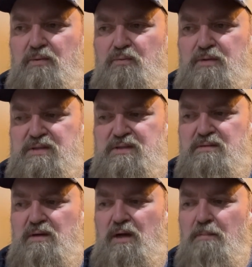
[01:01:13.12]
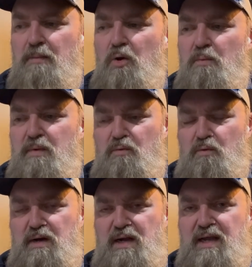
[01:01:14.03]
it was a moment
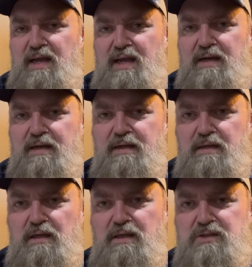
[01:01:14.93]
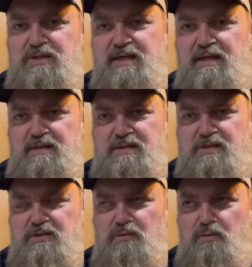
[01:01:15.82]
where I had a, a
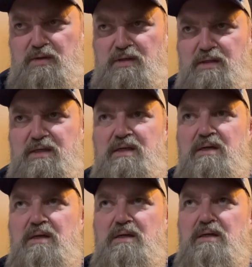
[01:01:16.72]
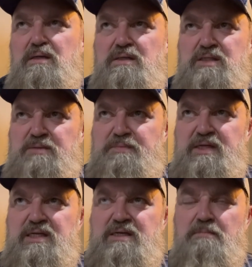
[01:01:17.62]
chance to really
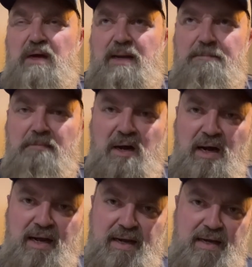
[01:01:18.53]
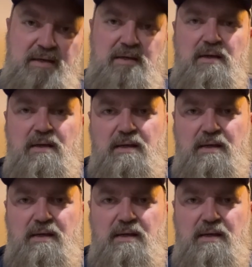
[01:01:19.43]
speak my mind,